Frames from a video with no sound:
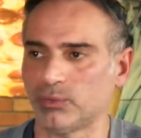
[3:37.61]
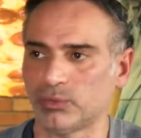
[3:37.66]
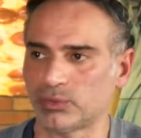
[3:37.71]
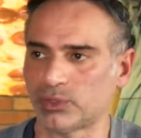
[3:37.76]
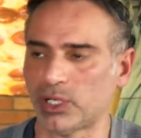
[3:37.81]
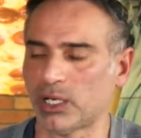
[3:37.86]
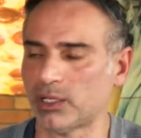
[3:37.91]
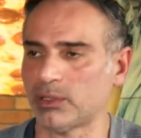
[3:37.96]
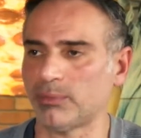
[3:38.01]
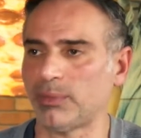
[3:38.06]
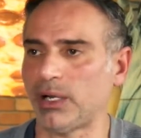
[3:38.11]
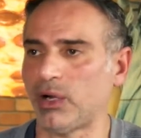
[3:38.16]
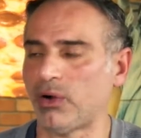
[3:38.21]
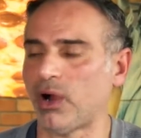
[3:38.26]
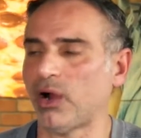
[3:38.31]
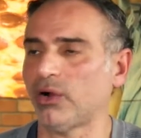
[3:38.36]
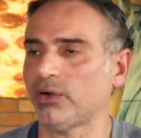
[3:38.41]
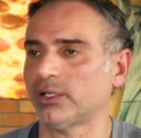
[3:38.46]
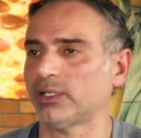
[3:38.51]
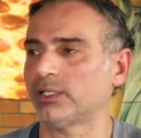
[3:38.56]
talking about how
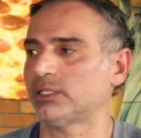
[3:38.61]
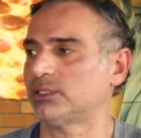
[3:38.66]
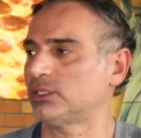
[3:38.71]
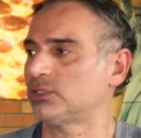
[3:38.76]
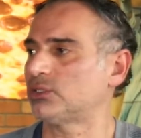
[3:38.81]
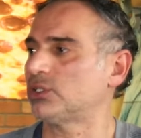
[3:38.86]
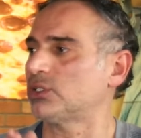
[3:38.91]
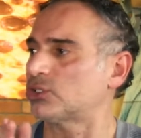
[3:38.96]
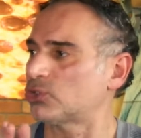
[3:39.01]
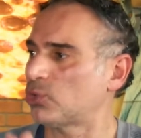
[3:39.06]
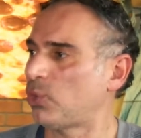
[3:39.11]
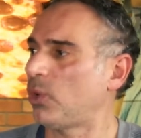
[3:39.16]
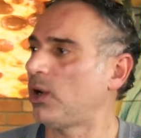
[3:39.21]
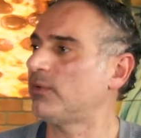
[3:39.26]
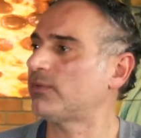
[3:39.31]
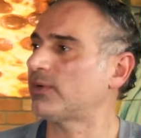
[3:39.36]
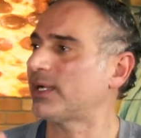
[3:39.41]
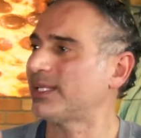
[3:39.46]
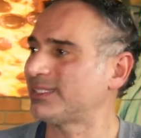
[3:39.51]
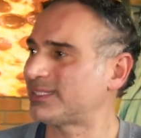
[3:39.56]
hard it is, it took
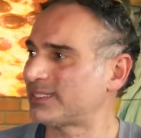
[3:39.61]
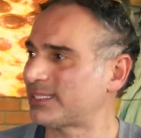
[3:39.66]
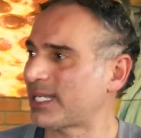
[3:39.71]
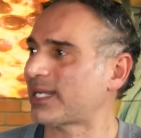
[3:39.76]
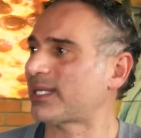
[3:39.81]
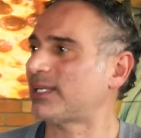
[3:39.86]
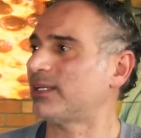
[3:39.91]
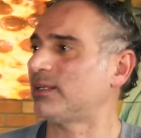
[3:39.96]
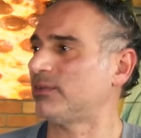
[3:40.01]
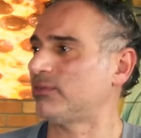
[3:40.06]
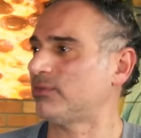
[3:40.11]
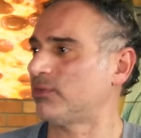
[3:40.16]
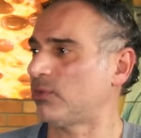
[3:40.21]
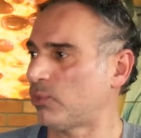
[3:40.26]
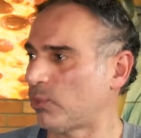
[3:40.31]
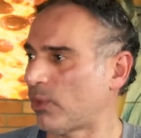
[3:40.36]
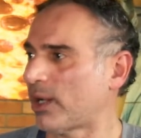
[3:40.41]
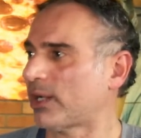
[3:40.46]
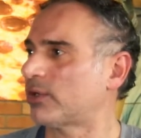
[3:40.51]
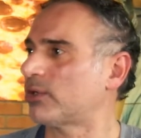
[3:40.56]
12 consecutive
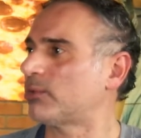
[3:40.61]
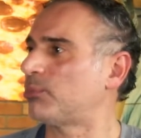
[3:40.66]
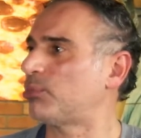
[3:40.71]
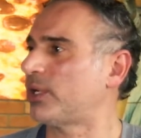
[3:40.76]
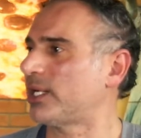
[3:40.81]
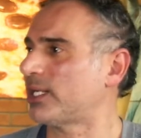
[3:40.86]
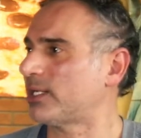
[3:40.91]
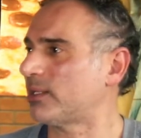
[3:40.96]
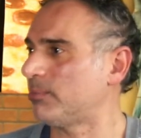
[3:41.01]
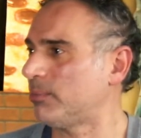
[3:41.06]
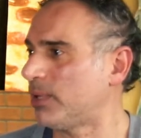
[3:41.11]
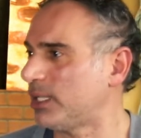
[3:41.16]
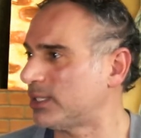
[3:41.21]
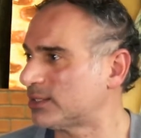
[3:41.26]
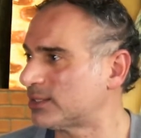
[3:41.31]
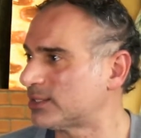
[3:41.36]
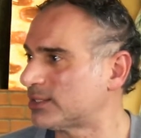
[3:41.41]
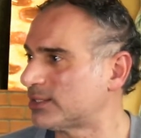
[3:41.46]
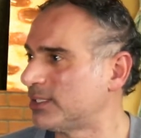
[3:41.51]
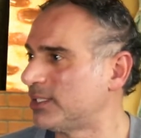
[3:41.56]
record-breaking
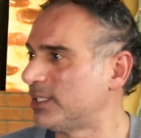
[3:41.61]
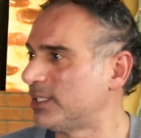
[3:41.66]
months.